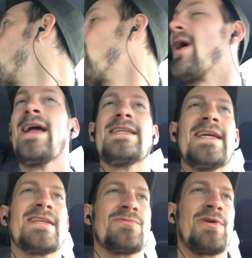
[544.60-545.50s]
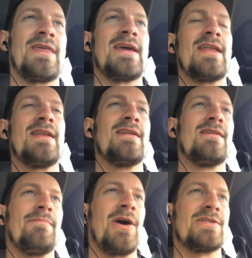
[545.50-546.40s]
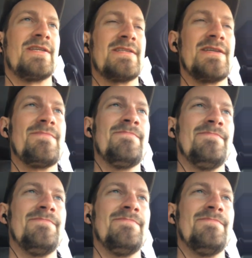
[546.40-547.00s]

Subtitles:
core ideas within Marxism.